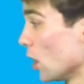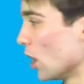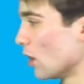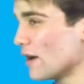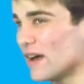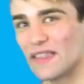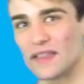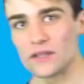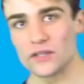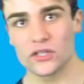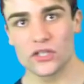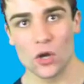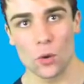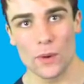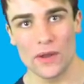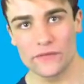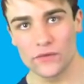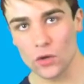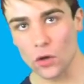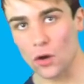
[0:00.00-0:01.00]
All right then, so
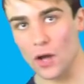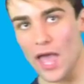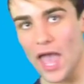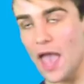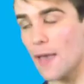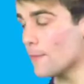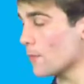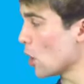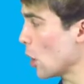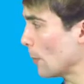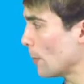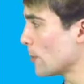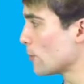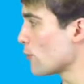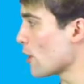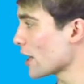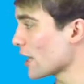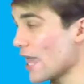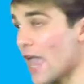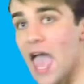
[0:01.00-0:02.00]
we've got m open
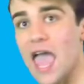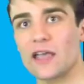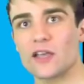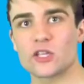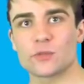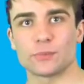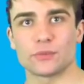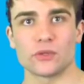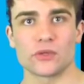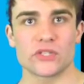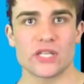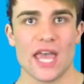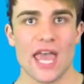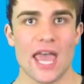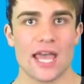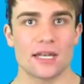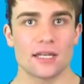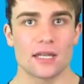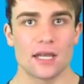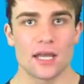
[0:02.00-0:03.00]
bracket x plus
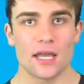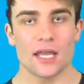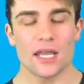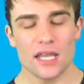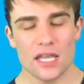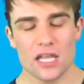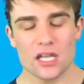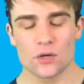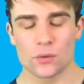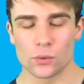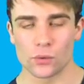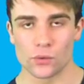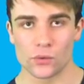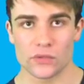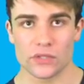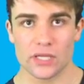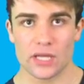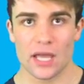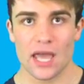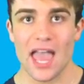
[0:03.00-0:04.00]
n
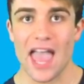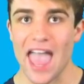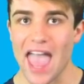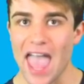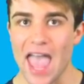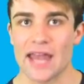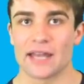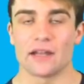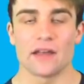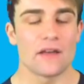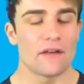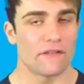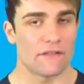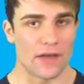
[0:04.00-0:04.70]
equals n.